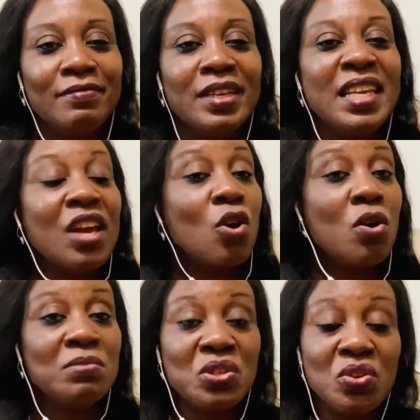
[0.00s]
They
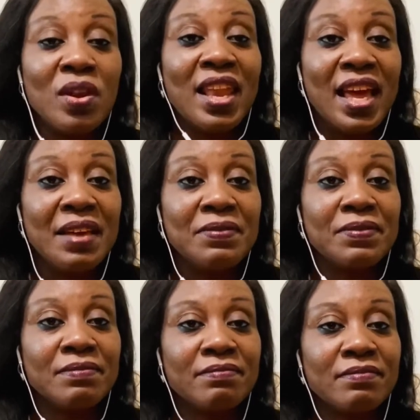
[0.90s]
come to your life
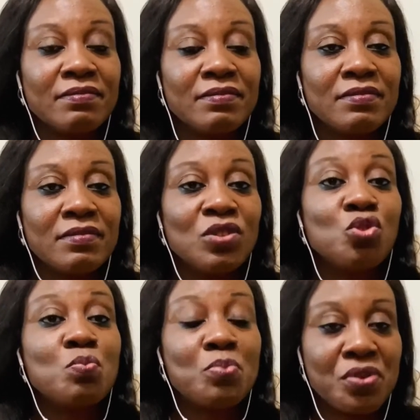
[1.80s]

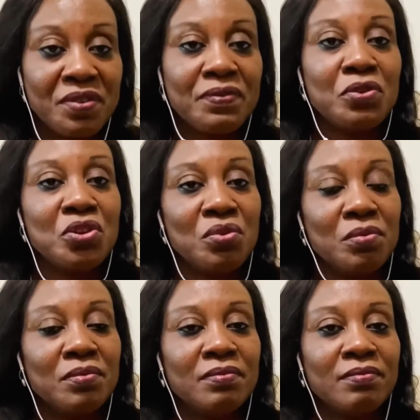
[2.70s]
to pray for you.
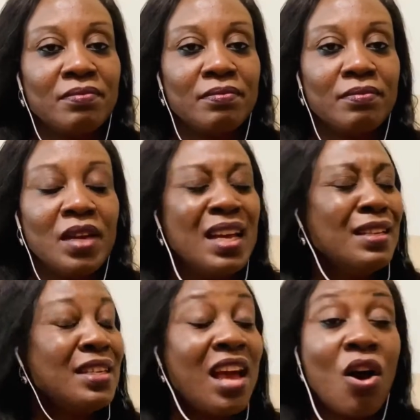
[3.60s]

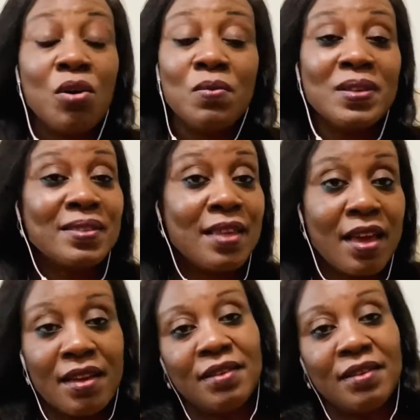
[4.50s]
They are always there.